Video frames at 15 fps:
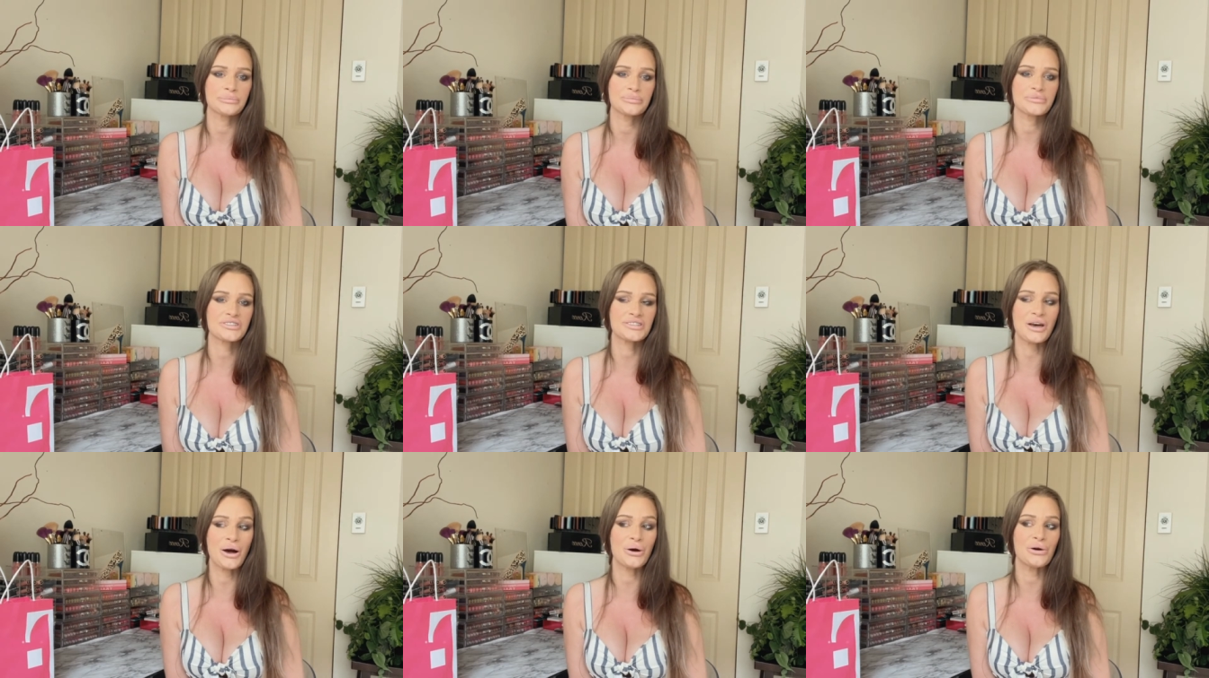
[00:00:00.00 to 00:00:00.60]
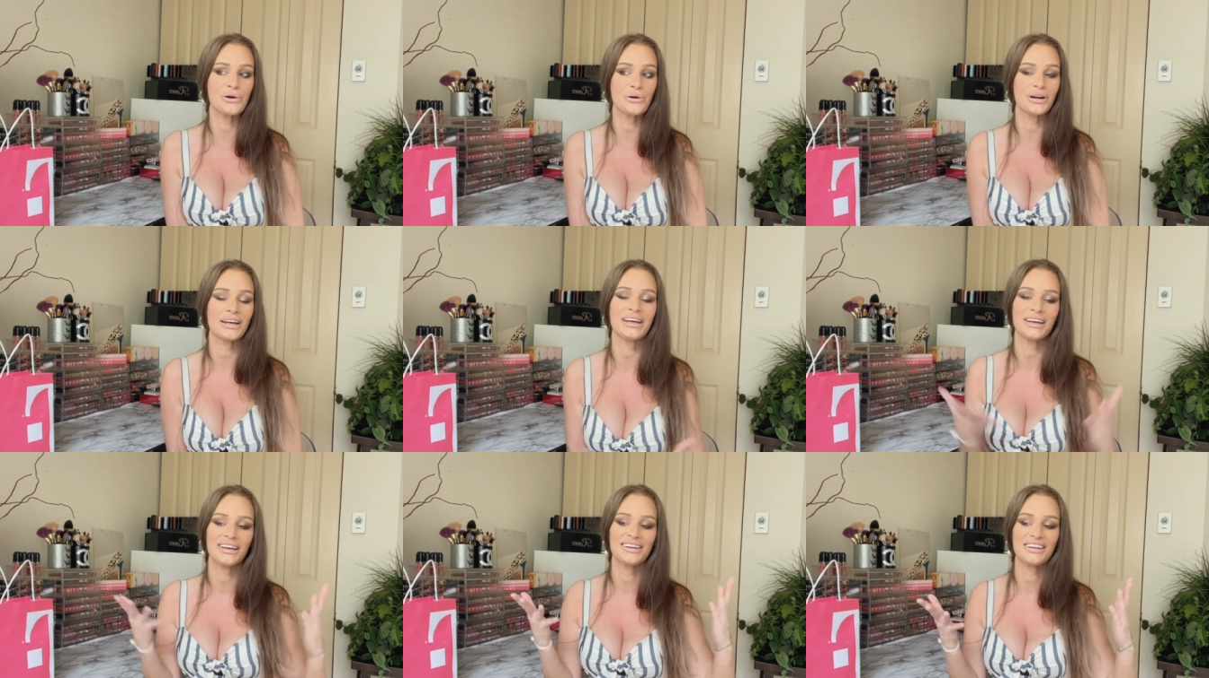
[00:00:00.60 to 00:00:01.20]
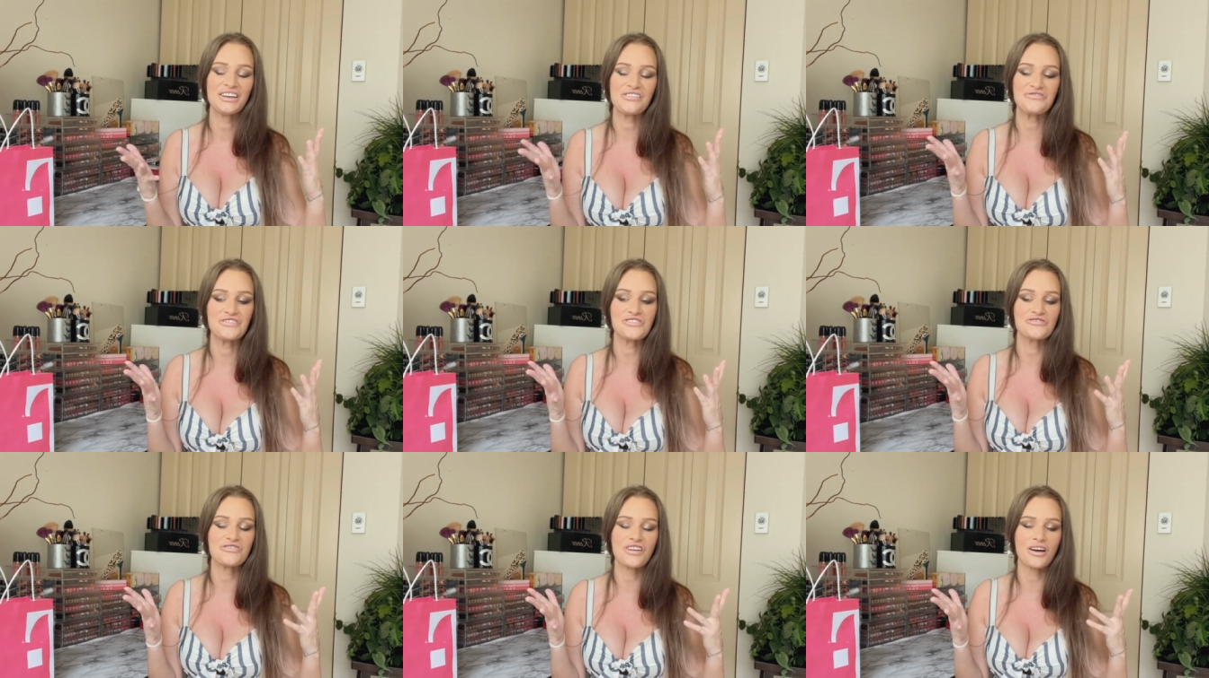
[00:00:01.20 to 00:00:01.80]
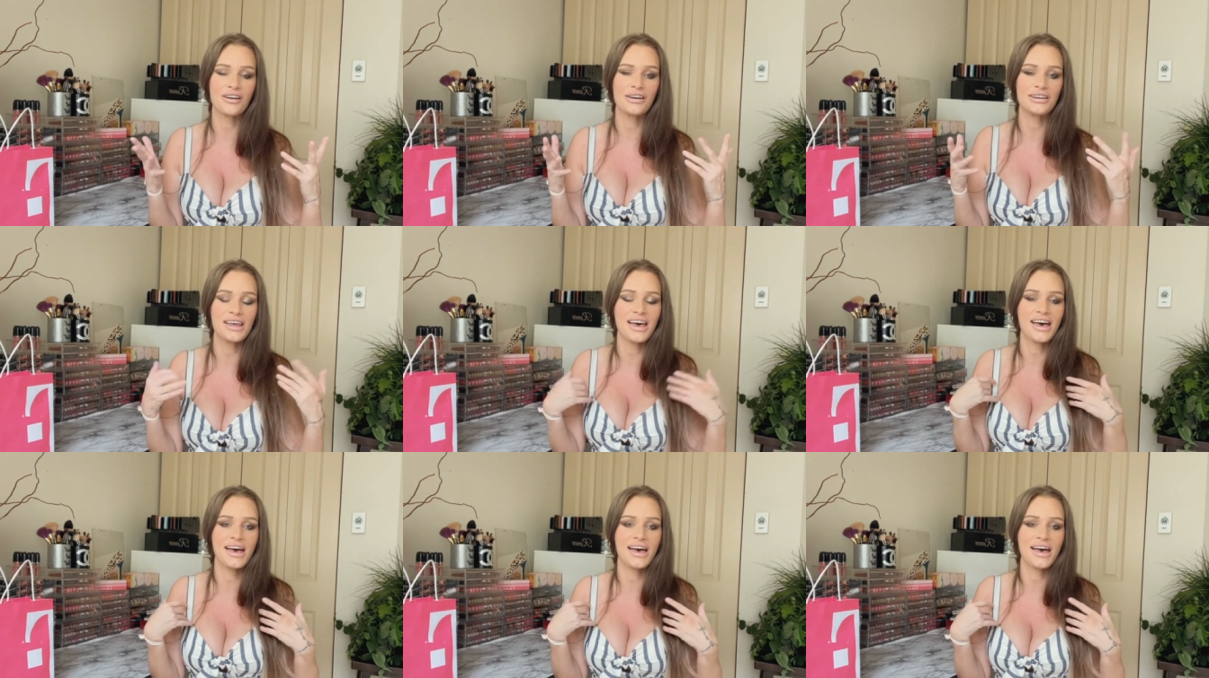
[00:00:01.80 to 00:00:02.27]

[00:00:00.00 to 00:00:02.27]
So if you're not